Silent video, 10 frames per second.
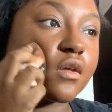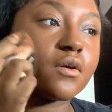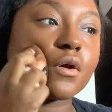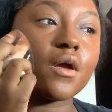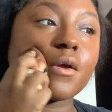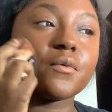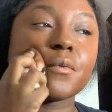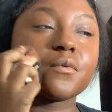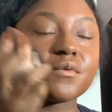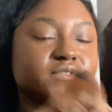Okay,
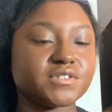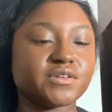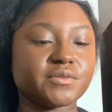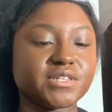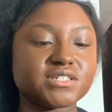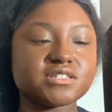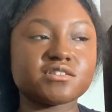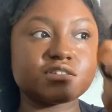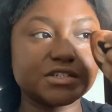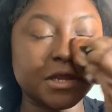so this is in
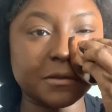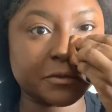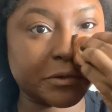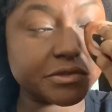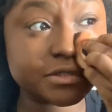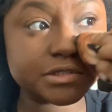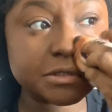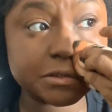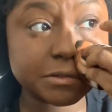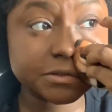the shade
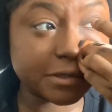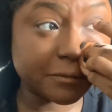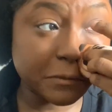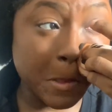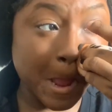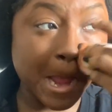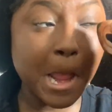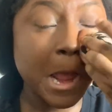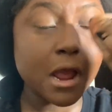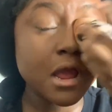362 Truffle,
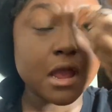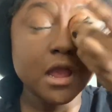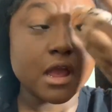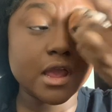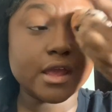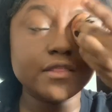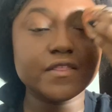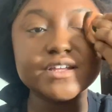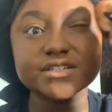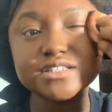and
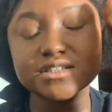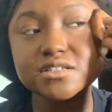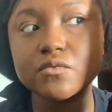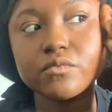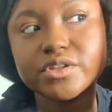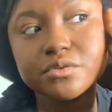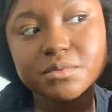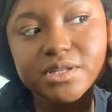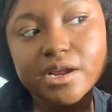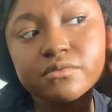this, when you
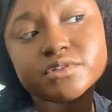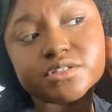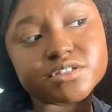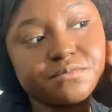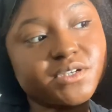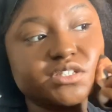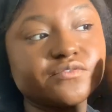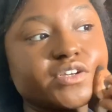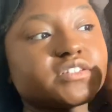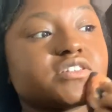blend out with the sponge
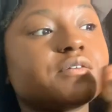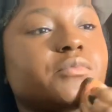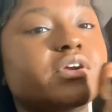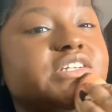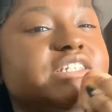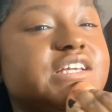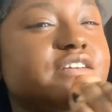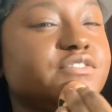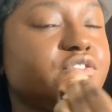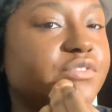versus a brush, it
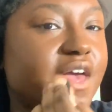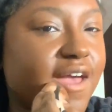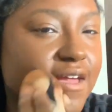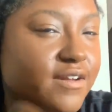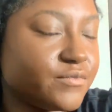gives you that